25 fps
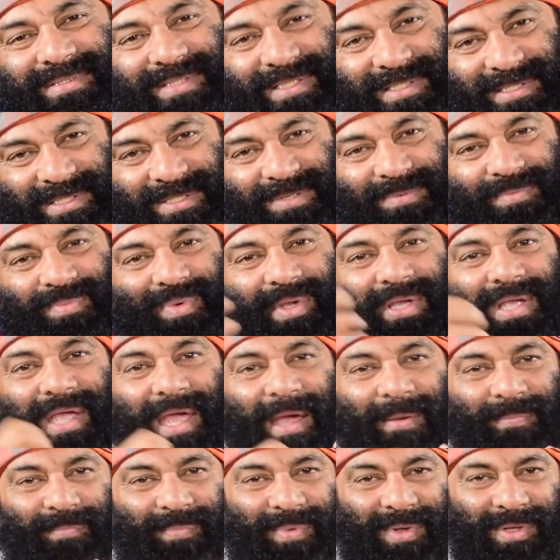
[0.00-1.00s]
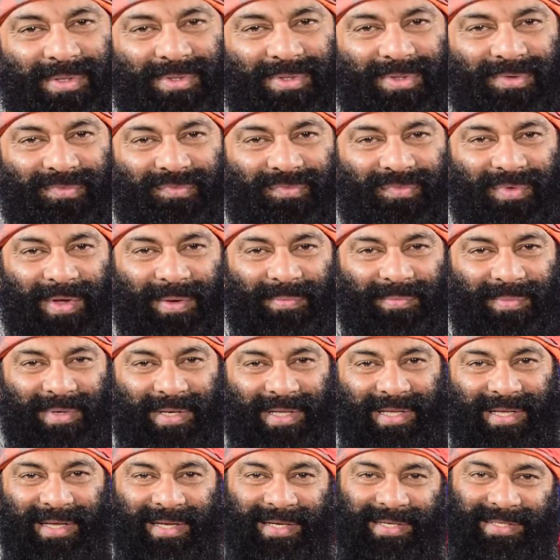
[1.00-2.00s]
Just to be happy in the
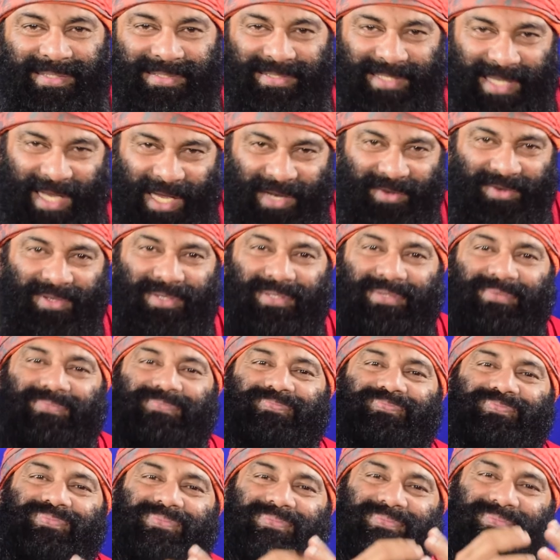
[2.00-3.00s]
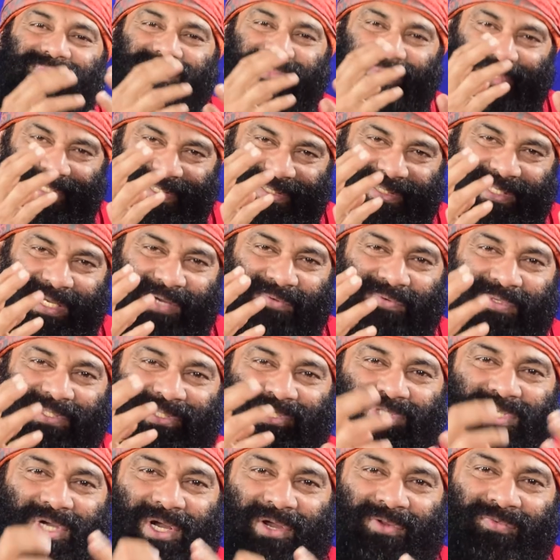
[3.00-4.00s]
family. That is our
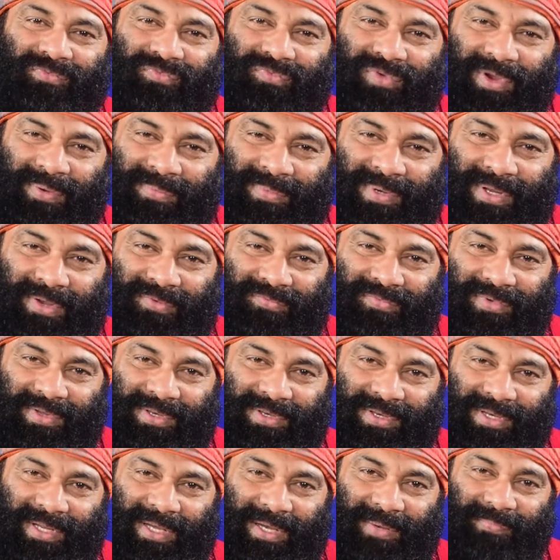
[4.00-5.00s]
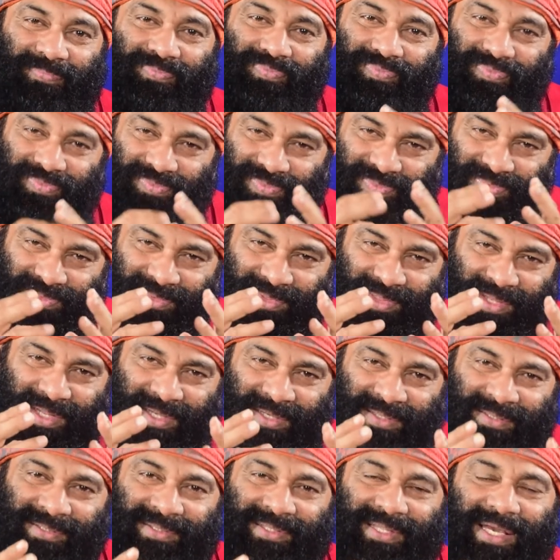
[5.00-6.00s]
joint family of India.
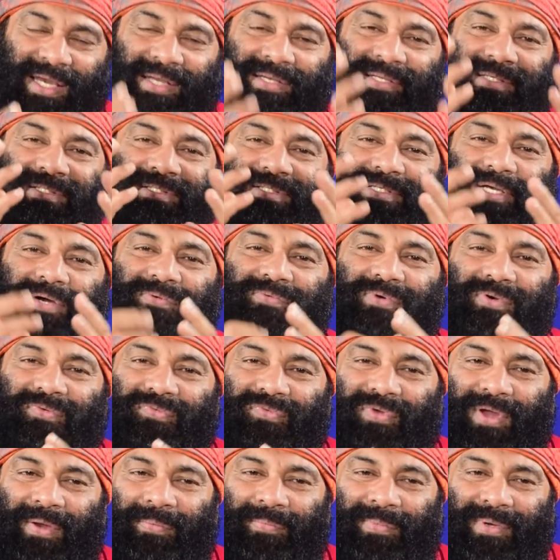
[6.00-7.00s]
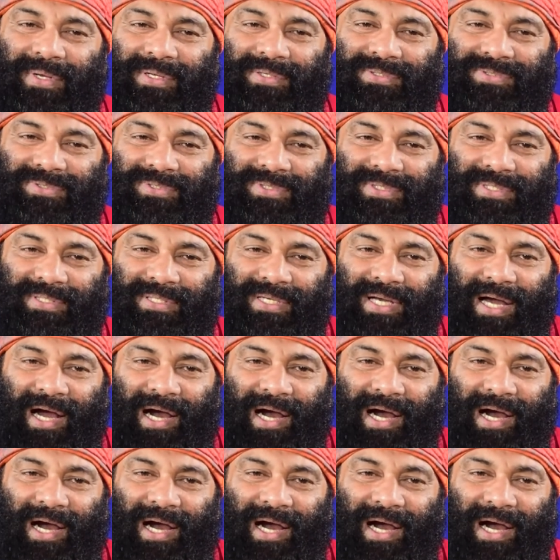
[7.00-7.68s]
That is our family tree.